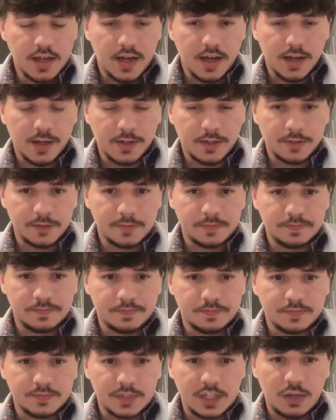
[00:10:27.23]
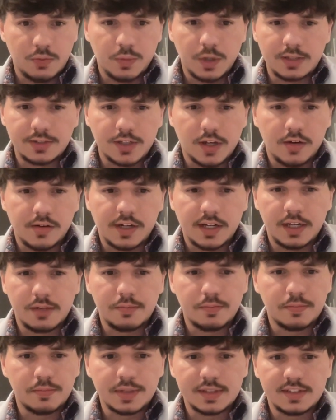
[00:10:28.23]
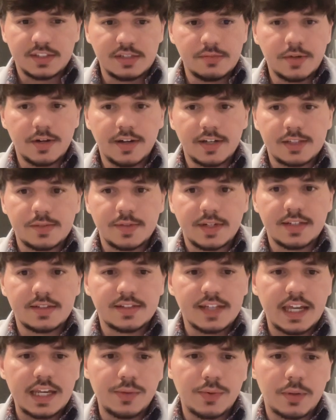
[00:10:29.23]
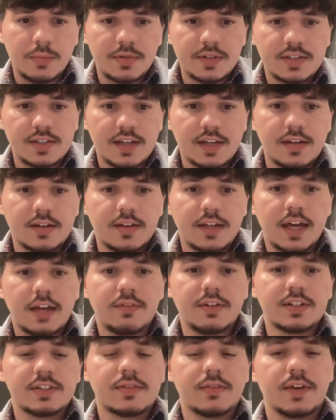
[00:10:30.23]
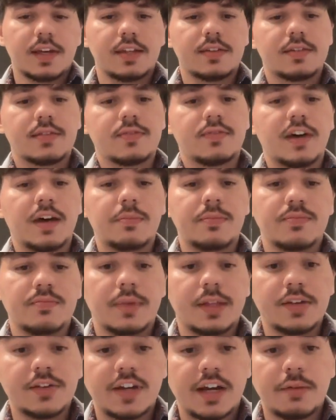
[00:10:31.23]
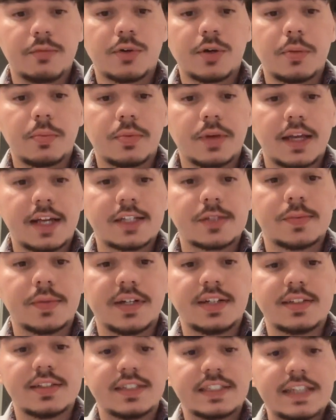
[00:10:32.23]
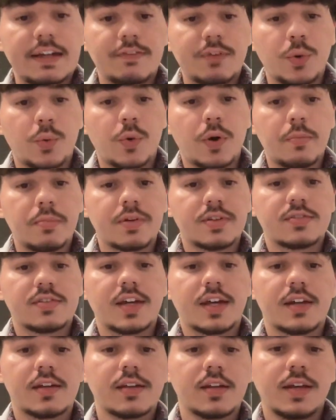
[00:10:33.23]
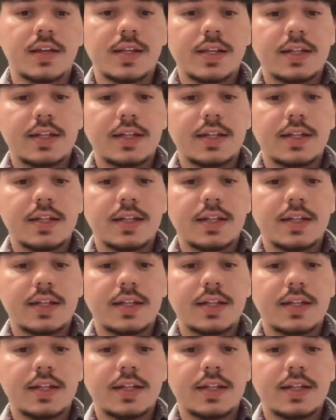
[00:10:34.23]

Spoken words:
And well tolerated. Placebo experienced 81% adverse events. 5 milligram group experienced 71%.